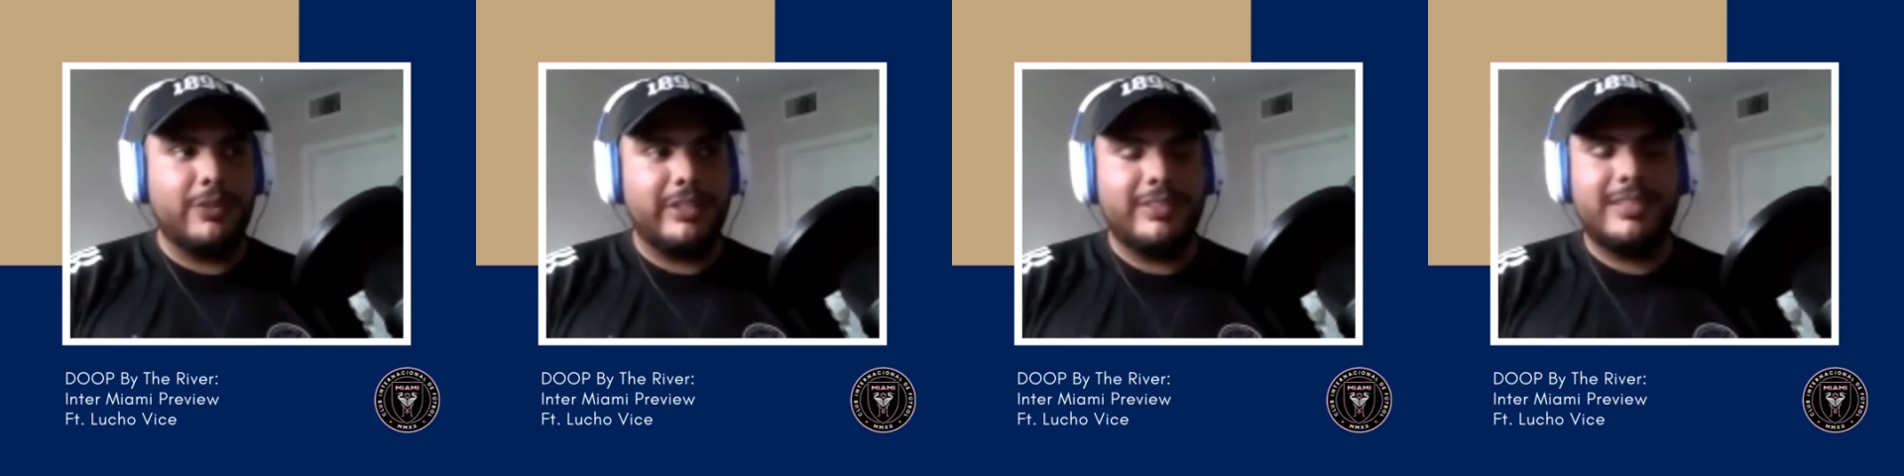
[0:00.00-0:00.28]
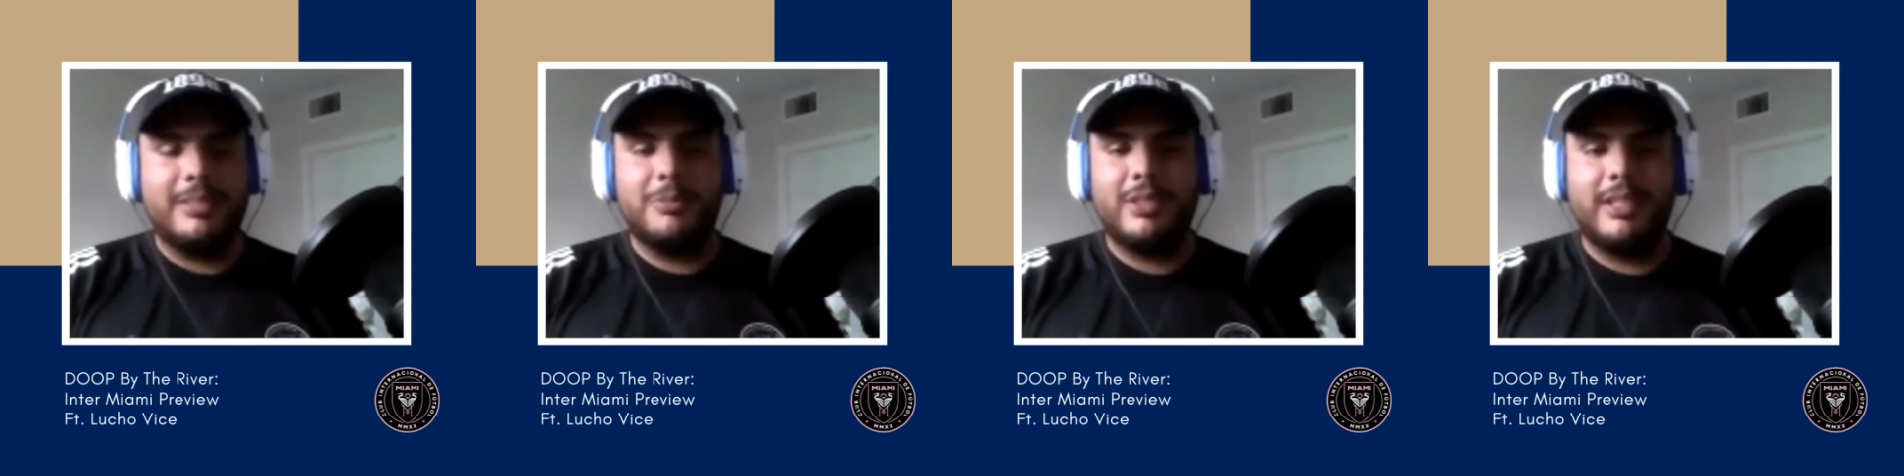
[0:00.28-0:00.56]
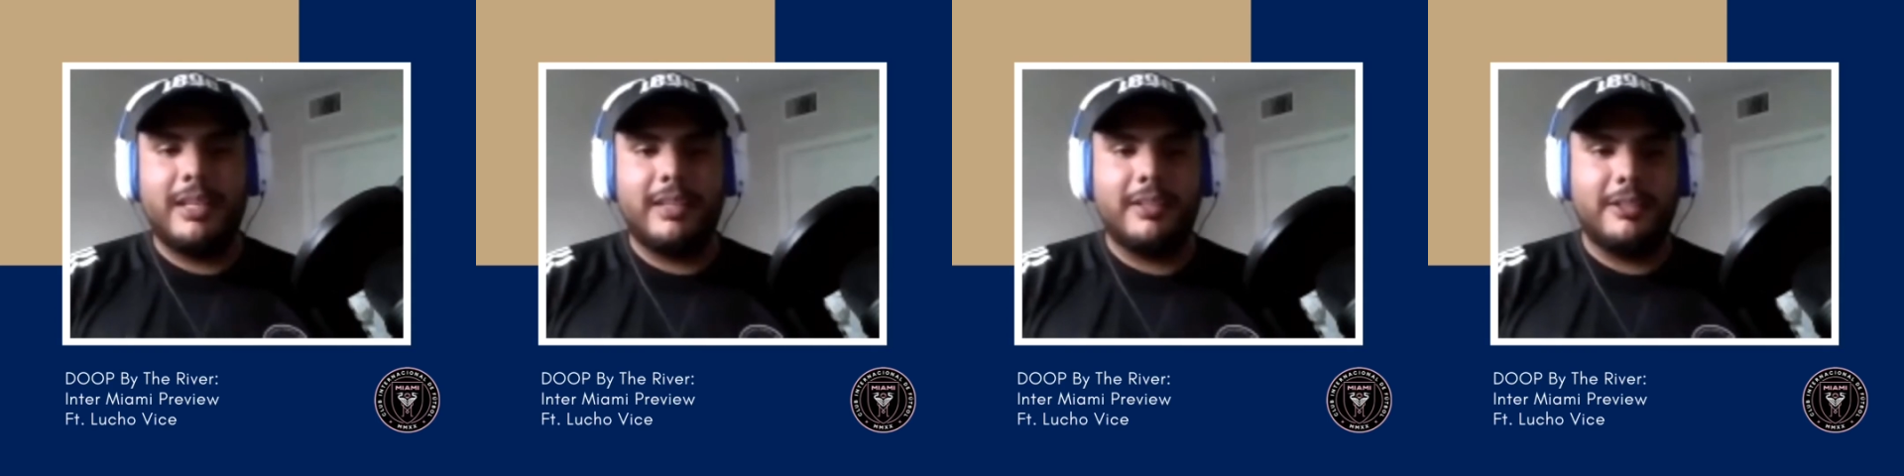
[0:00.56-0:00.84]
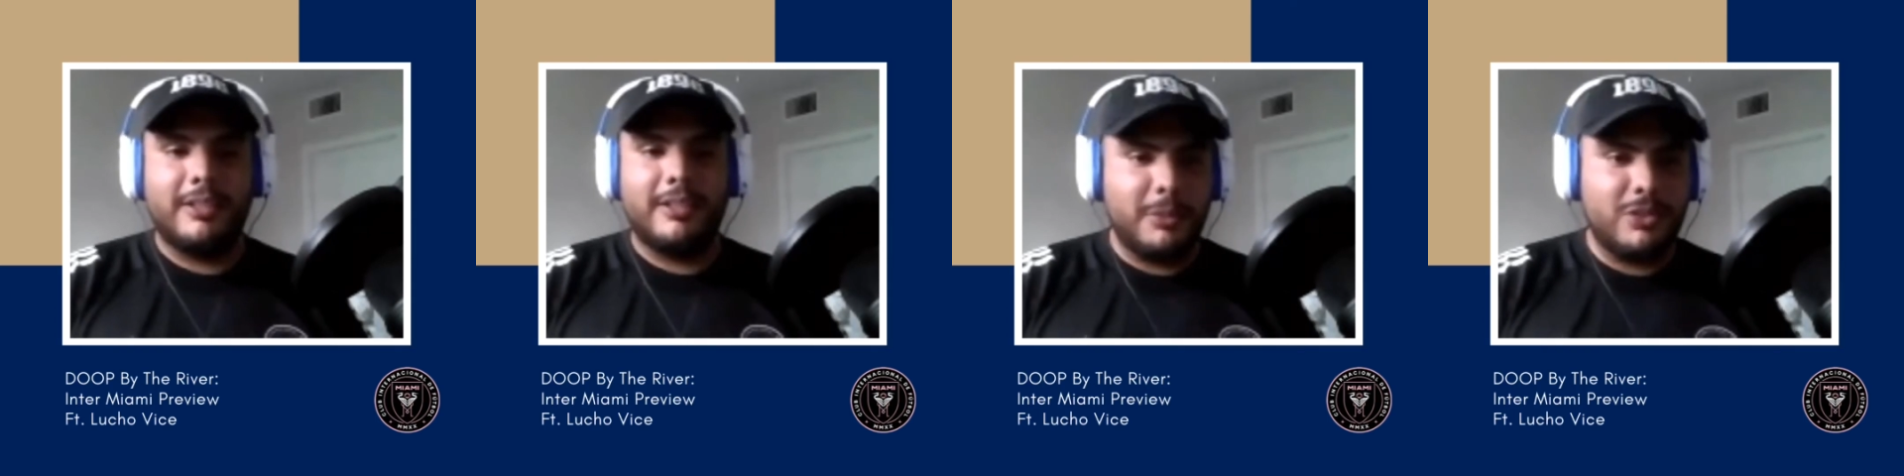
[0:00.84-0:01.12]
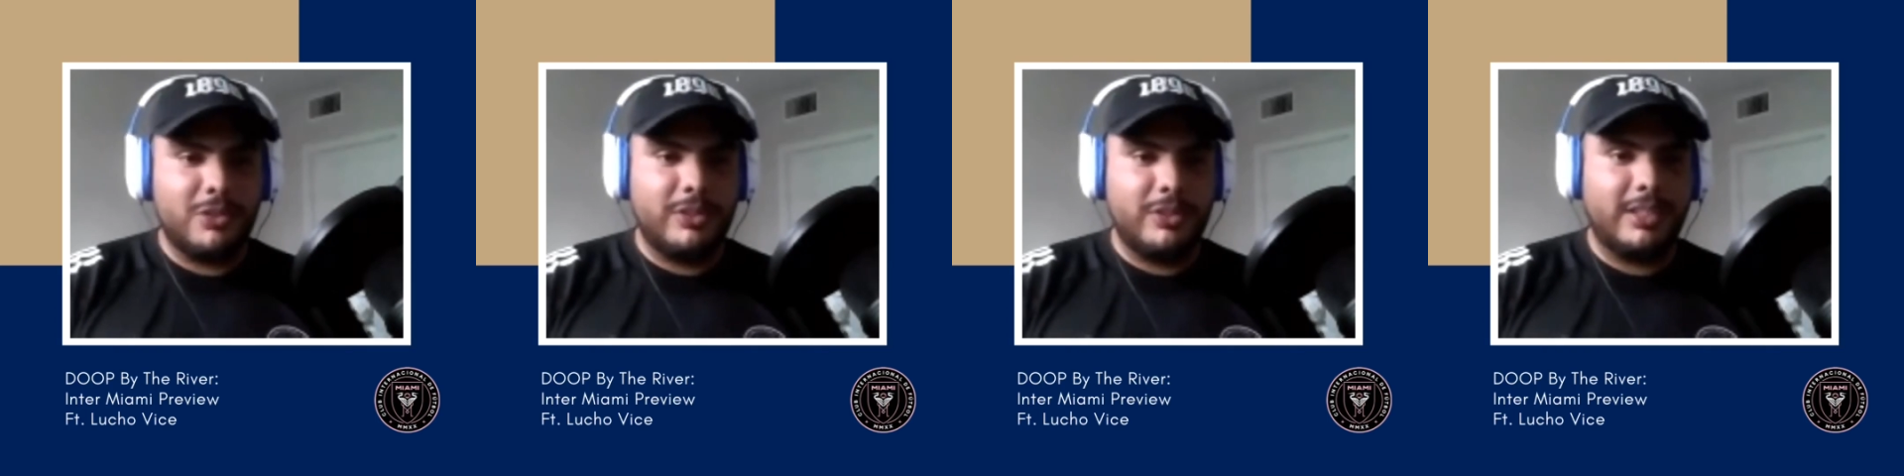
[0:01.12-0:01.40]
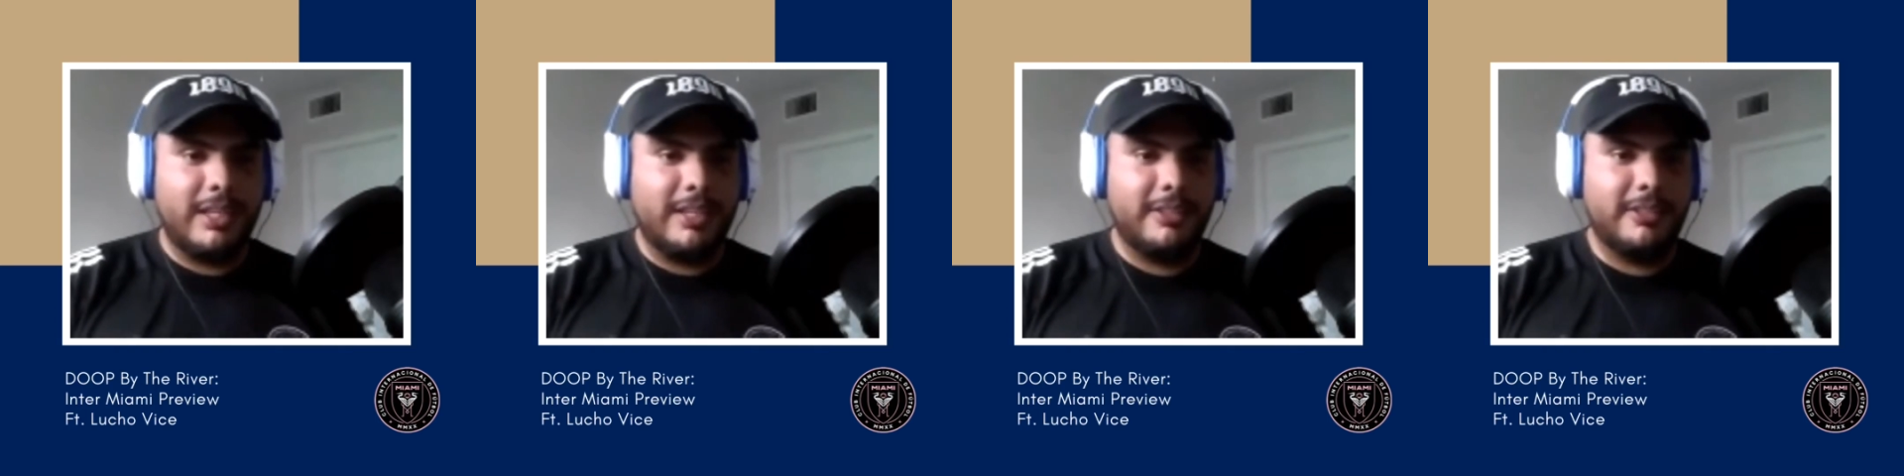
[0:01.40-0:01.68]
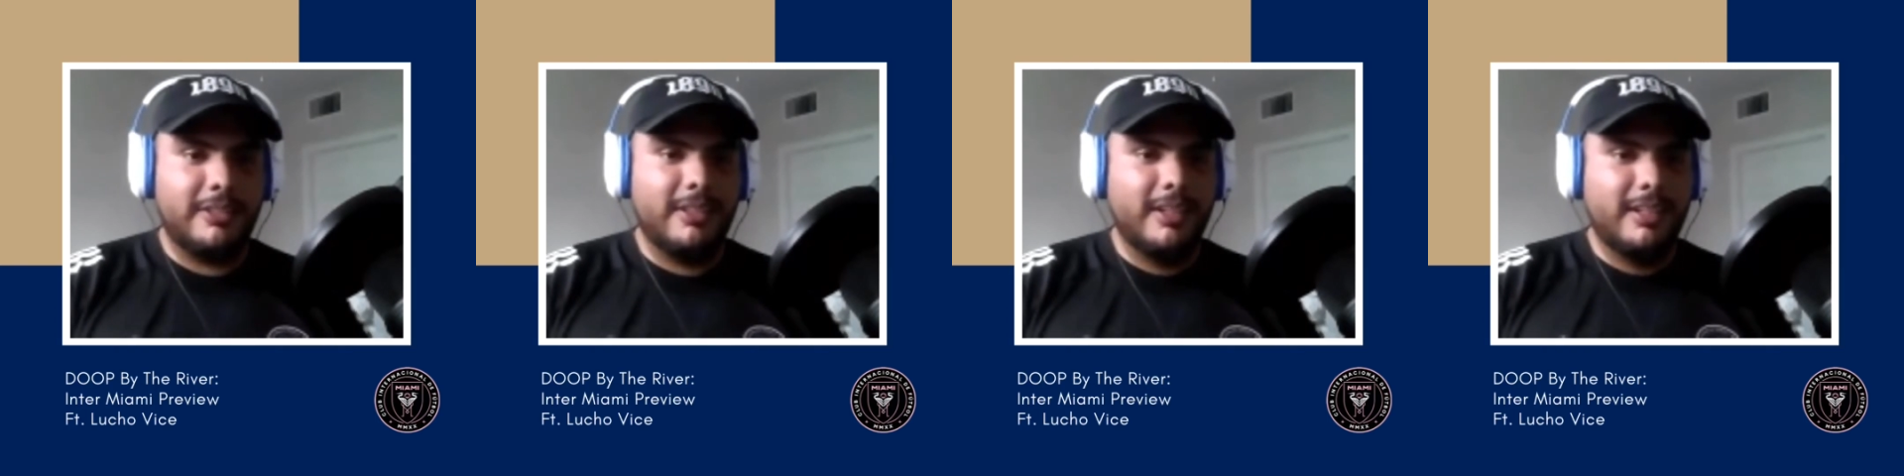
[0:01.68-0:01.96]
this team to get their chemistry
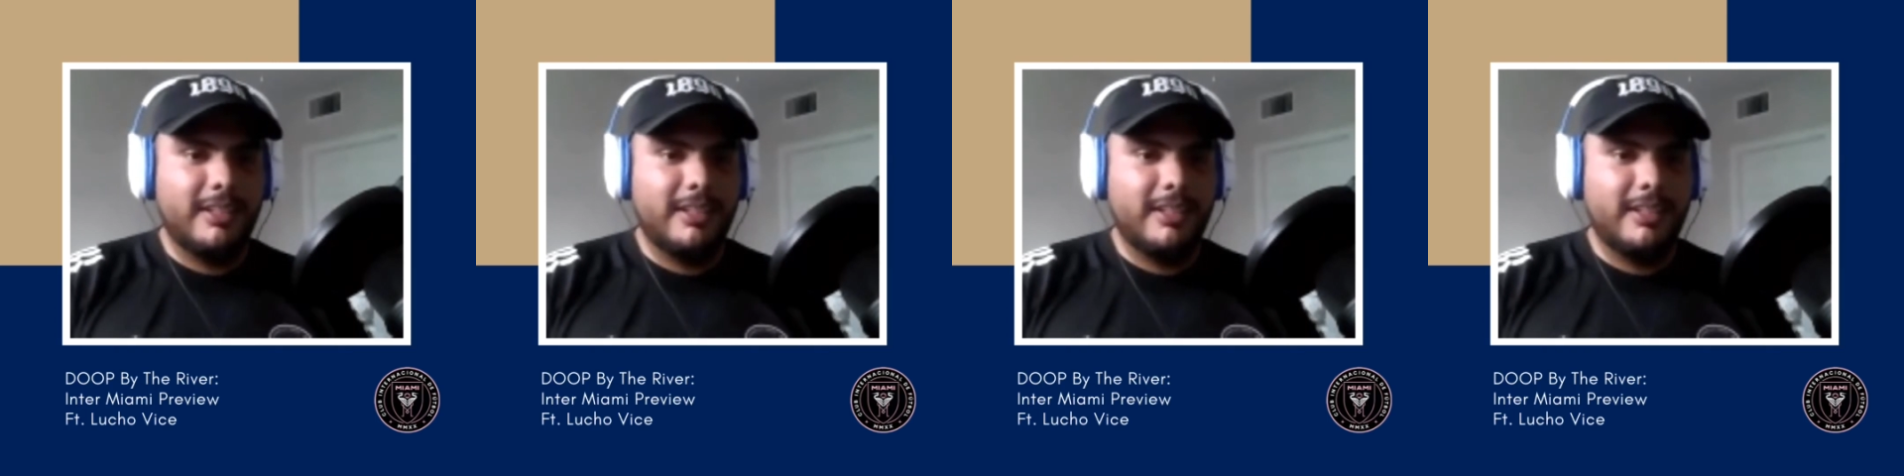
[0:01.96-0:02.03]
together,